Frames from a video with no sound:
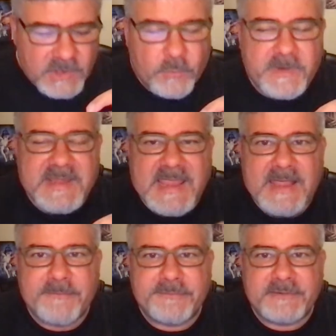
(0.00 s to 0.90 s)
We
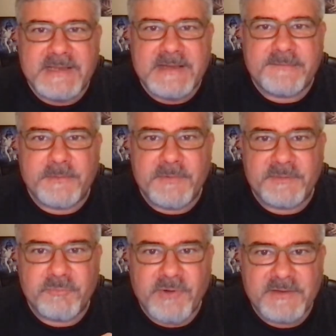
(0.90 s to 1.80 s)
can't flee from His
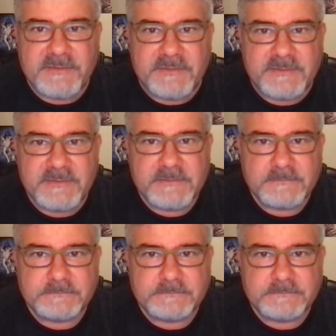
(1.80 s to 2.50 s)
presence.